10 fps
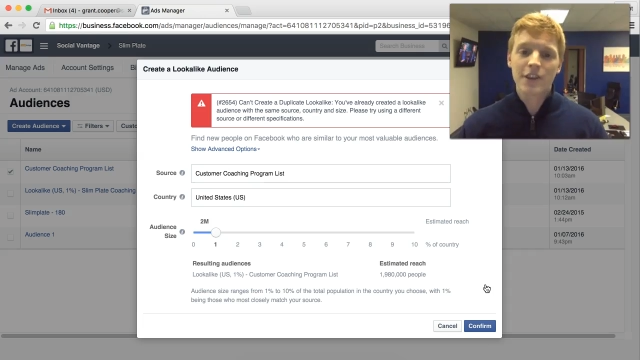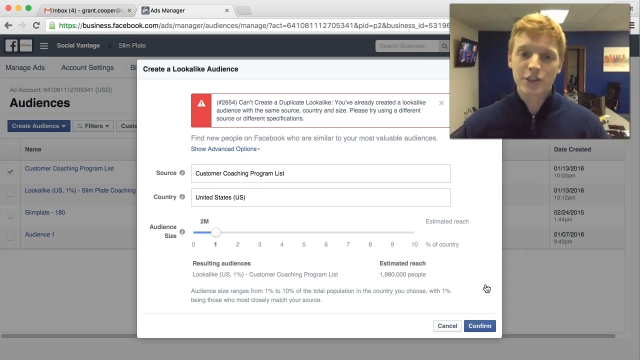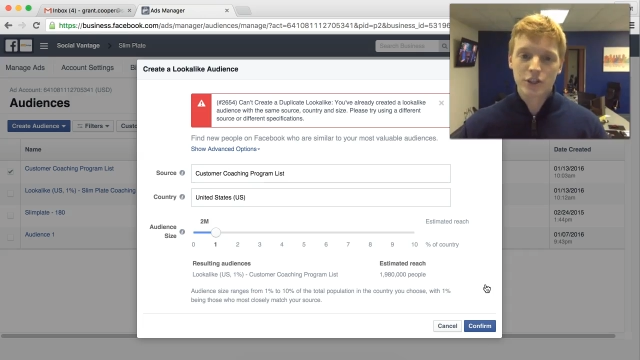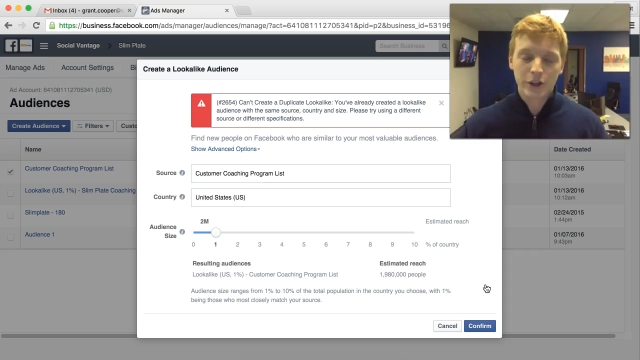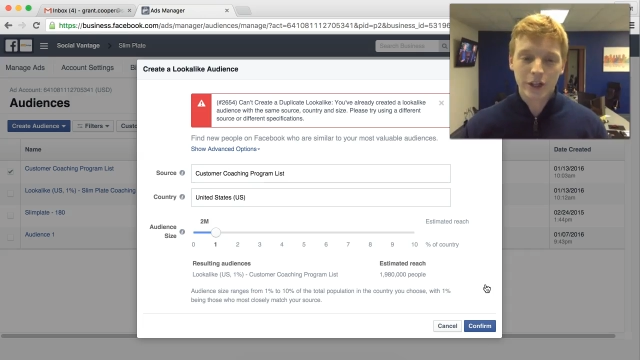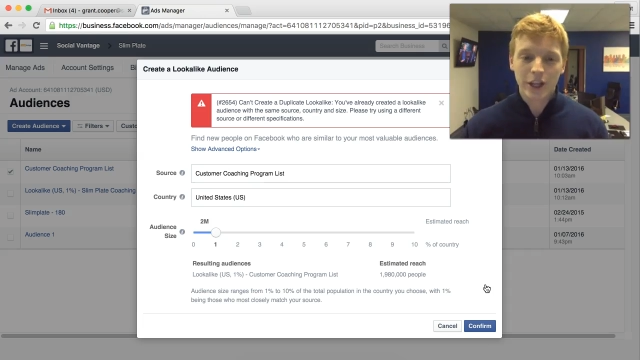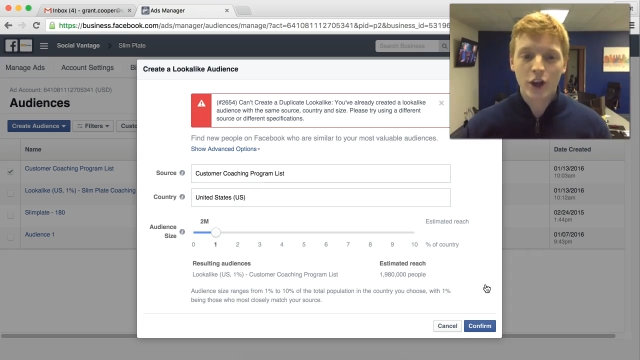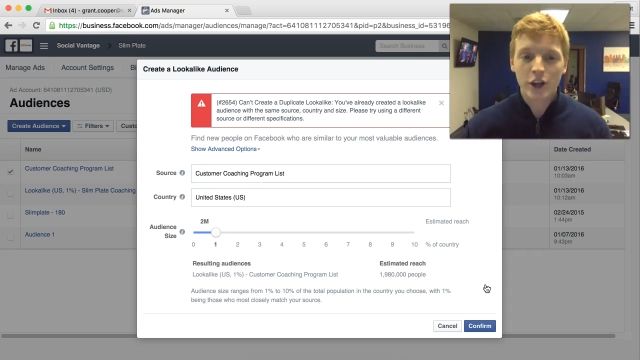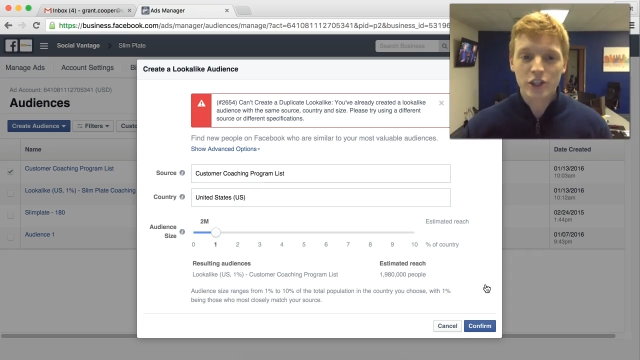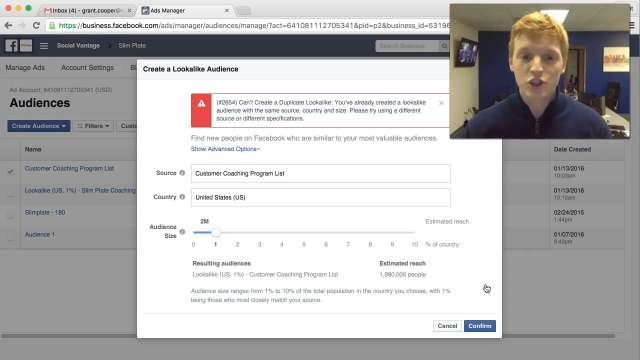this
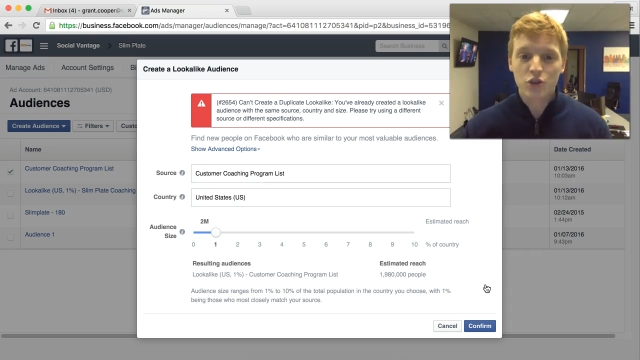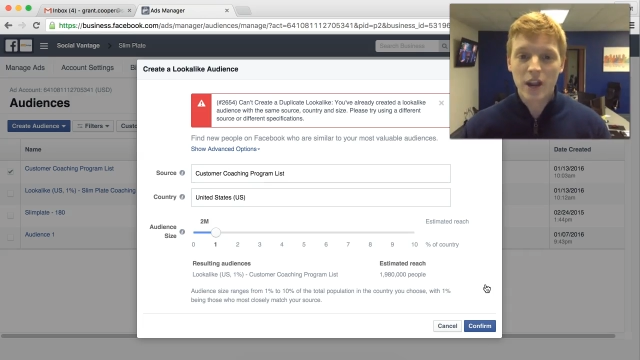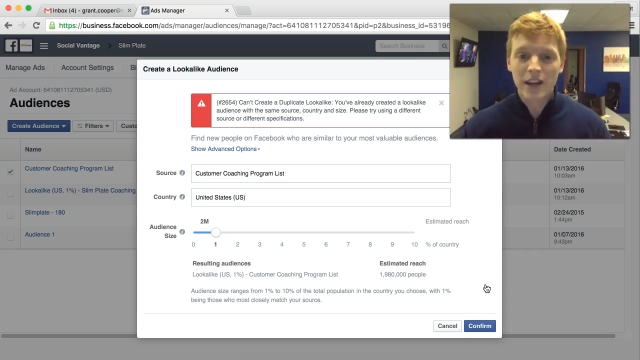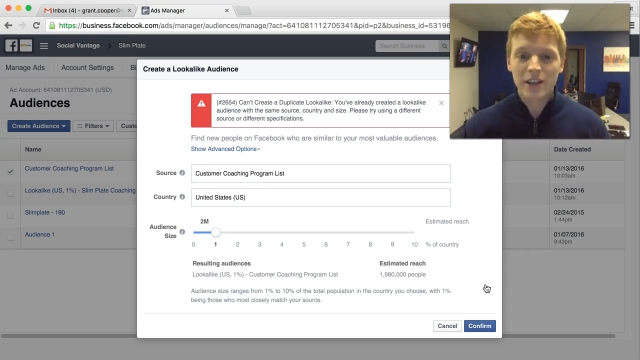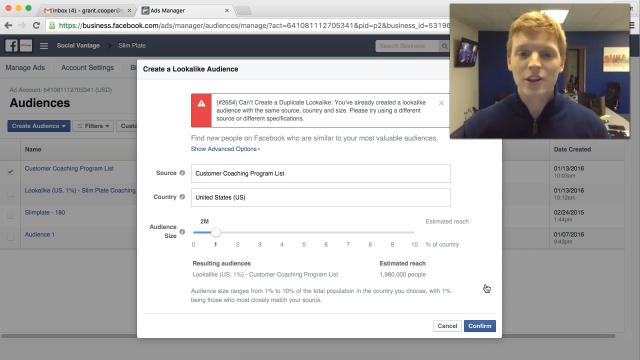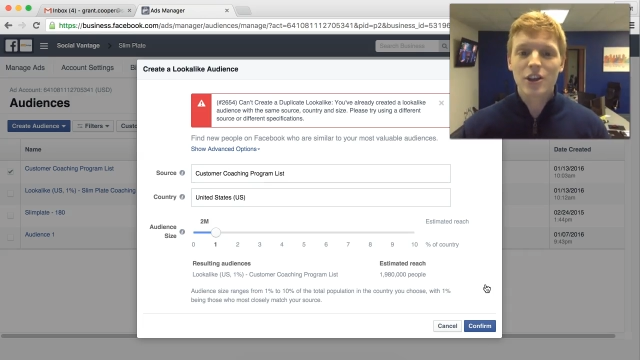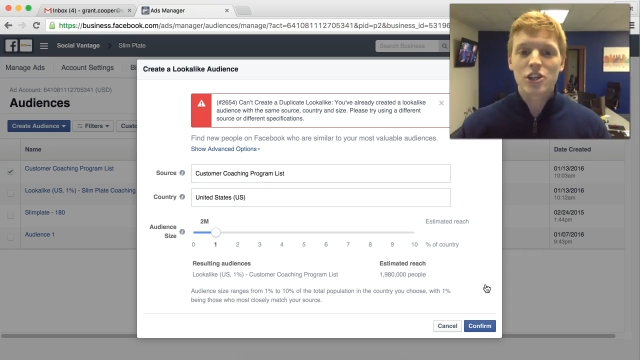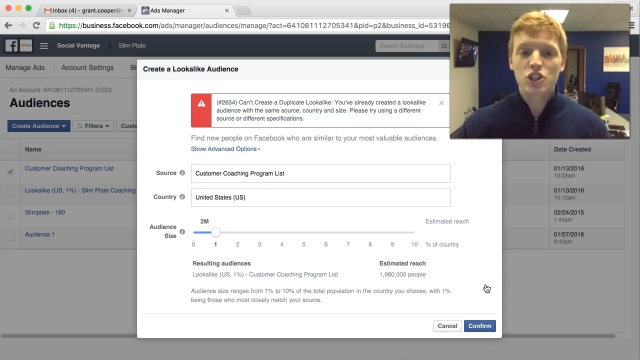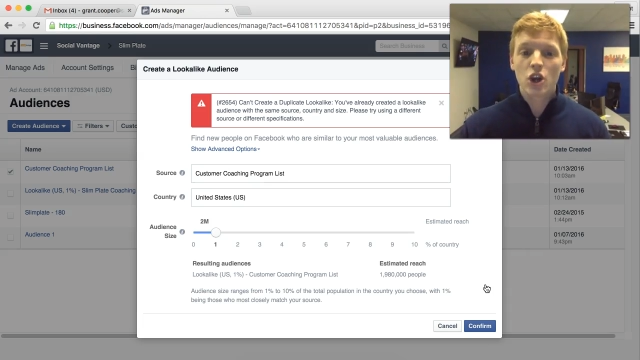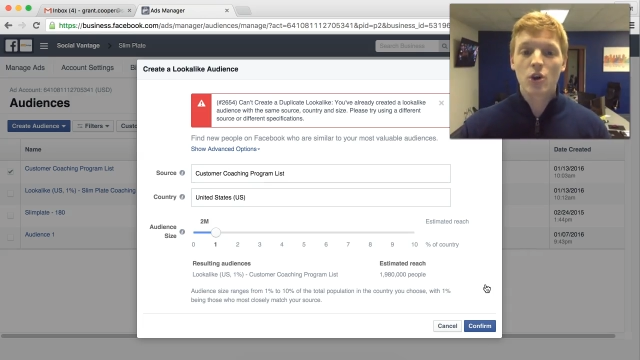lookalike audience created,
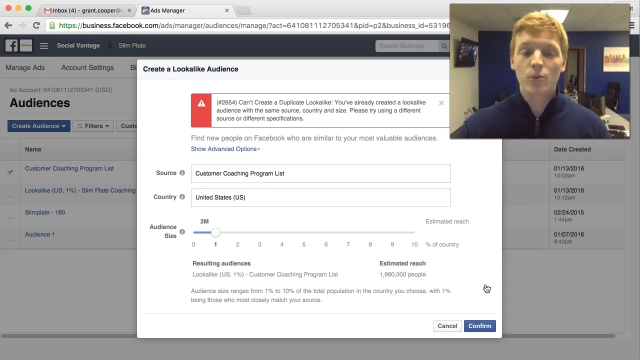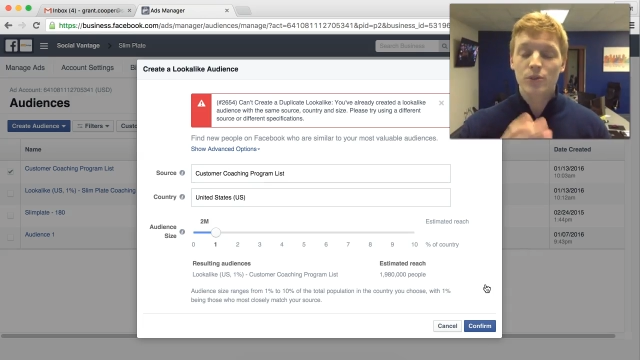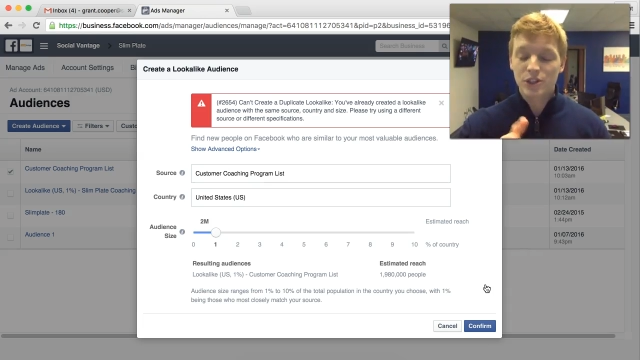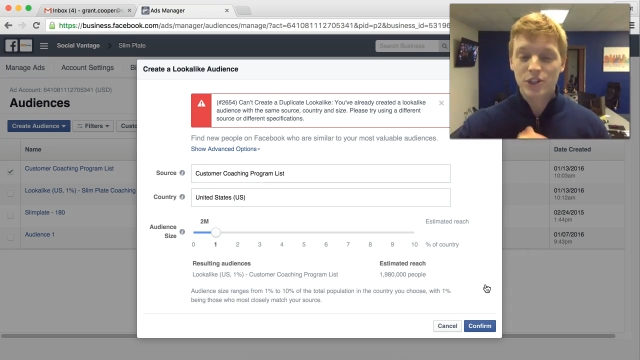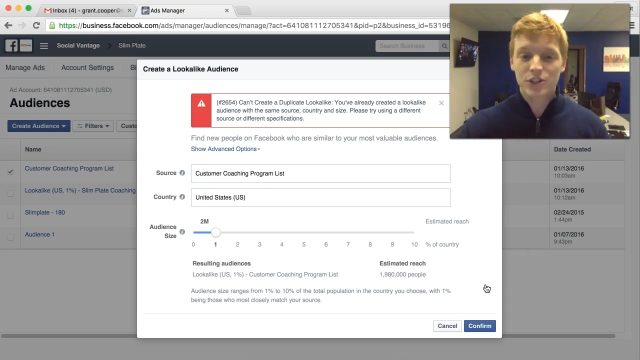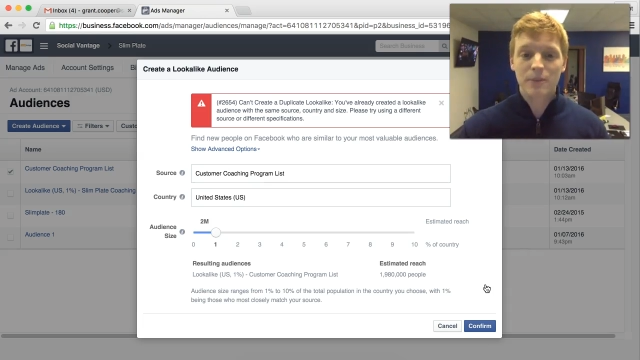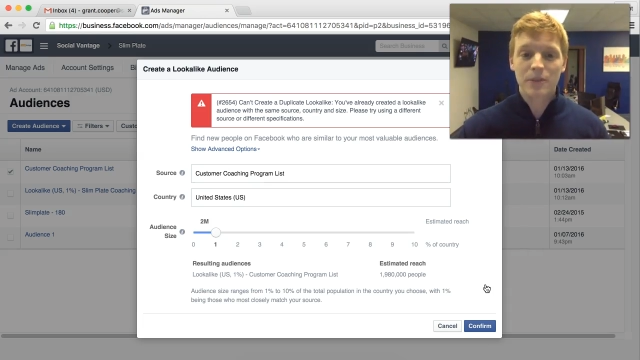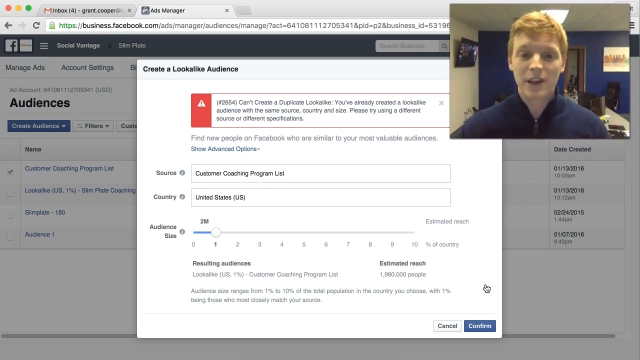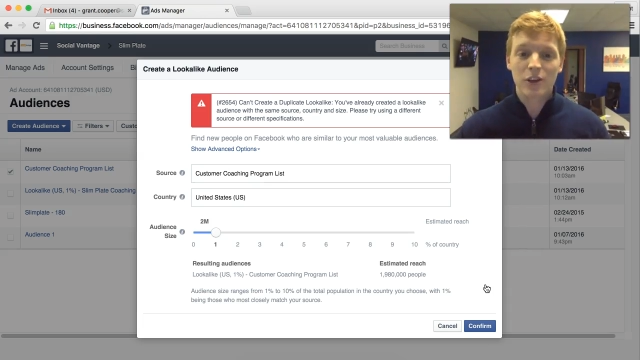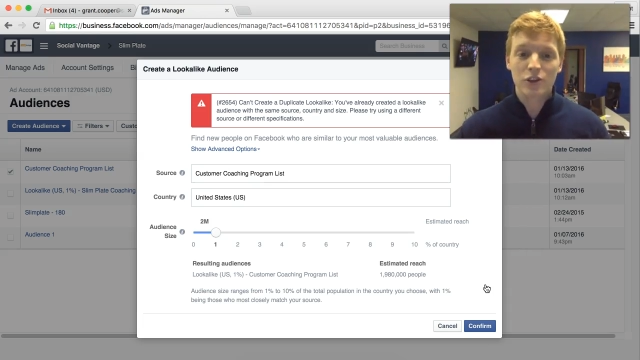so this is
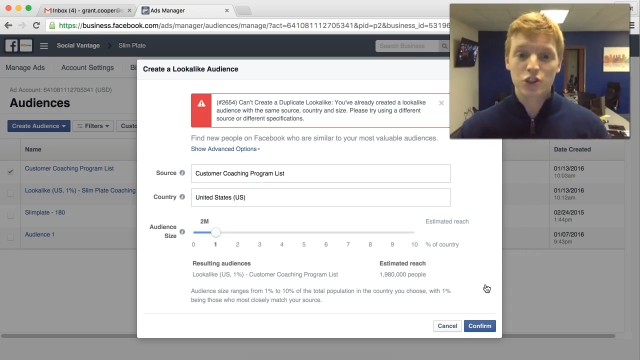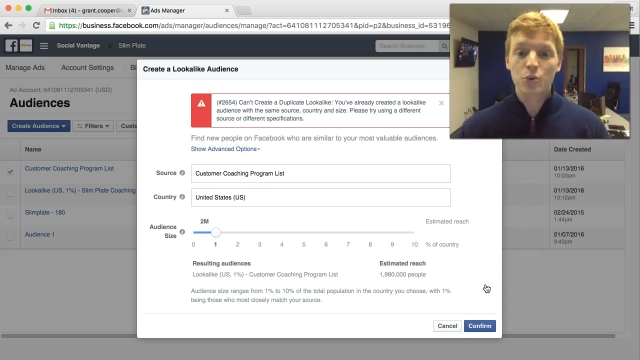something else.